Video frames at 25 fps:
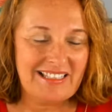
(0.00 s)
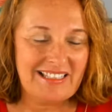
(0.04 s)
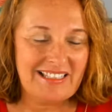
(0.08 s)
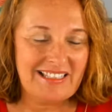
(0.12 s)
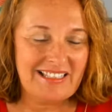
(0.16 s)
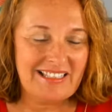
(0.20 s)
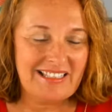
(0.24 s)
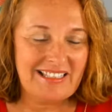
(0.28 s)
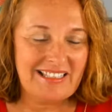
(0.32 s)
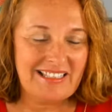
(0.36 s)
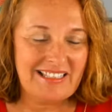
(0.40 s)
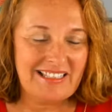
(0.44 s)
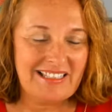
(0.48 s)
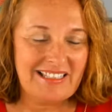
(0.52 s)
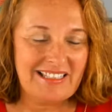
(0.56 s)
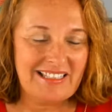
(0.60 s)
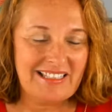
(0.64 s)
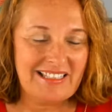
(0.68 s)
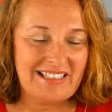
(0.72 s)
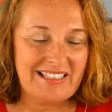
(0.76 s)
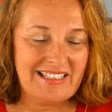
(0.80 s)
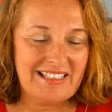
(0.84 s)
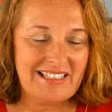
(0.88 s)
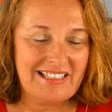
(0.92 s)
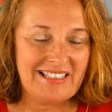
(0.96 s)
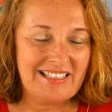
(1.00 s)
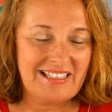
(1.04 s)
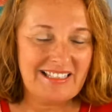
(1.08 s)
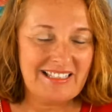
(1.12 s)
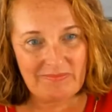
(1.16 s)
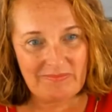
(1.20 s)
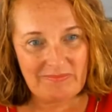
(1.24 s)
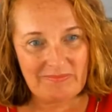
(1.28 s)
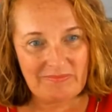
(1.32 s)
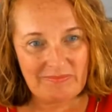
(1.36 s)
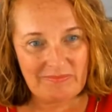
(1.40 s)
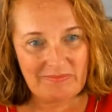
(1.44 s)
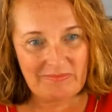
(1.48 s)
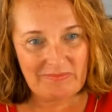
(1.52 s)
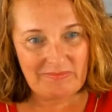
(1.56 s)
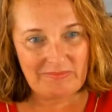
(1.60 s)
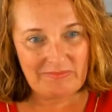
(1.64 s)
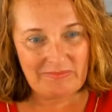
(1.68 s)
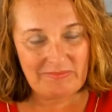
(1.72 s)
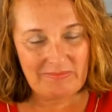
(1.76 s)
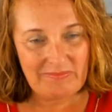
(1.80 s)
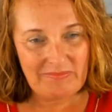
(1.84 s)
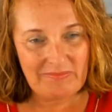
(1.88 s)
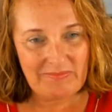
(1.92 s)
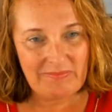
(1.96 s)

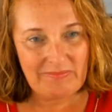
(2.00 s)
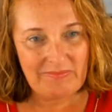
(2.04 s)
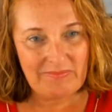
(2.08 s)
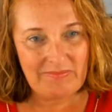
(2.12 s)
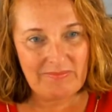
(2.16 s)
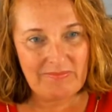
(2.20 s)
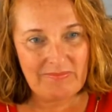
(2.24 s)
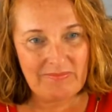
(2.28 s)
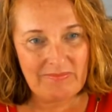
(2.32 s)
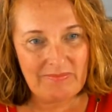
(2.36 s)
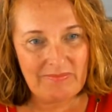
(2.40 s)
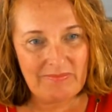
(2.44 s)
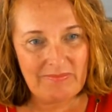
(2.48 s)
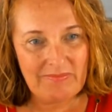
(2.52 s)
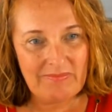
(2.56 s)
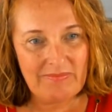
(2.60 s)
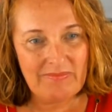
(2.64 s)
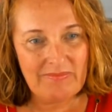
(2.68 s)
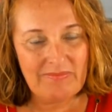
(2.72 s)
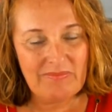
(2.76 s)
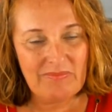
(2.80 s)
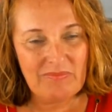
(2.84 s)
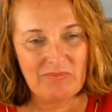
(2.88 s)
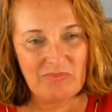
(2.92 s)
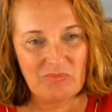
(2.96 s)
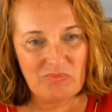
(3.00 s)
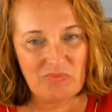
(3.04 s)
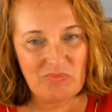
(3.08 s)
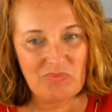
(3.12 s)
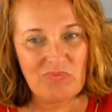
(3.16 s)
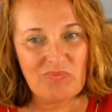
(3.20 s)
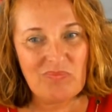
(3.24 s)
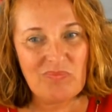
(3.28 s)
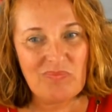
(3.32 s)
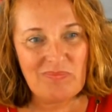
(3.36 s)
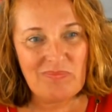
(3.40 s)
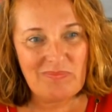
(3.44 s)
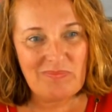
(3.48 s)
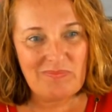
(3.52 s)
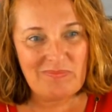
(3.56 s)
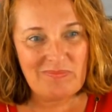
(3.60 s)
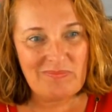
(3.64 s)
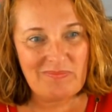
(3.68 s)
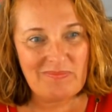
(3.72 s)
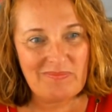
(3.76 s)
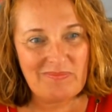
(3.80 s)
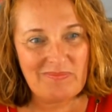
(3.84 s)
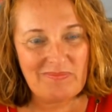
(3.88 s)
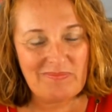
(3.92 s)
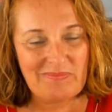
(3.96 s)

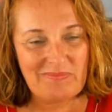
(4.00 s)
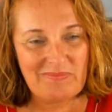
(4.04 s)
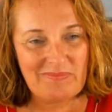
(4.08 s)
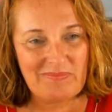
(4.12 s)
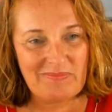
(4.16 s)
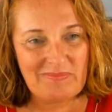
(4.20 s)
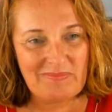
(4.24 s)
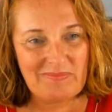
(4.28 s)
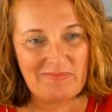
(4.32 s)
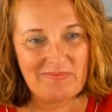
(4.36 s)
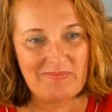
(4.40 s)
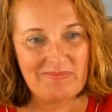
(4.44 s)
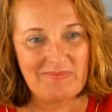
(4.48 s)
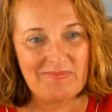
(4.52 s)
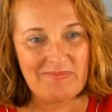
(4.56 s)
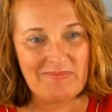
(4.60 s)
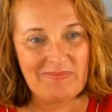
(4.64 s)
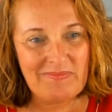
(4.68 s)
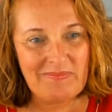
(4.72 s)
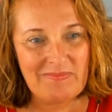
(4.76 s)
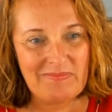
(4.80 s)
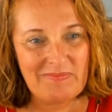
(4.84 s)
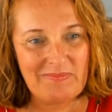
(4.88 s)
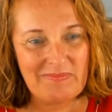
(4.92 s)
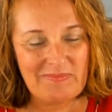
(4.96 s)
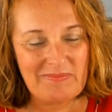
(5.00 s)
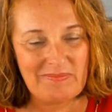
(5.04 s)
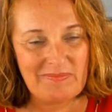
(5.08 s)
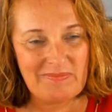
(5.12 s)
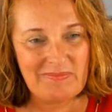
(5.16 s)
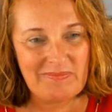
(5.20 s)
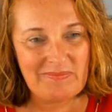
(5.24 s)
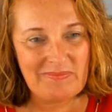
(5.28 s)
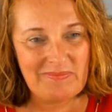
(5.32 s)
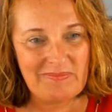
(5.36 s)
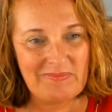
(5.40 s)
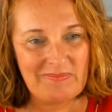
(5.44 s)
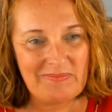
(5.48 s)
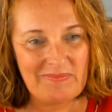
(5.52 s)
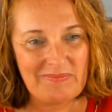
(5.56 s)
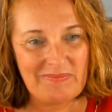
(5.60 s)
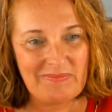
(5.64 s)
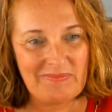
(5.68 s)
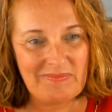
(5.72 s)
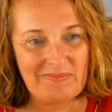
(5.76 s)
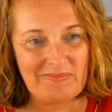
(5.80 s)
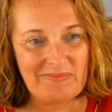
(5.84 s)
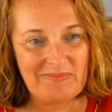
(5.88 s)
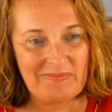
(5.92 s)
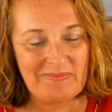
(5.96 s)

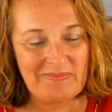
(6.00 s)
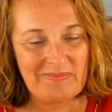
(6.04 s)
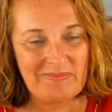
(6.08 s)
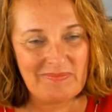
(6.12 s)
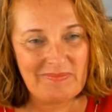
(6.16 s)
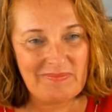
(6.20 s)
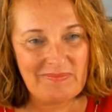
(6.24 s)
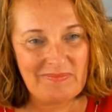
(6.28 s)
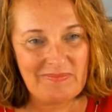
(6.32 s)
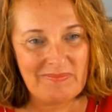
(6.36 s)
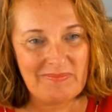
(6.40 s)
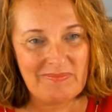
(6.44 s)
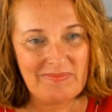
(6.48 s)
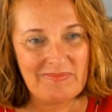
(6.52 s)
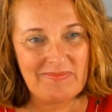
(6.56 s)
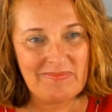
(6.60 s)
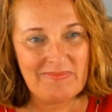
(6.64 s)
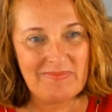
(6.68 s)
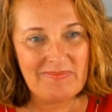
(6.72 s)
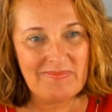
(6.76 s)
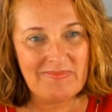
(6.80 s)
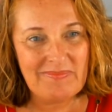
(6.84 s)
No words are spoken by the person on screen.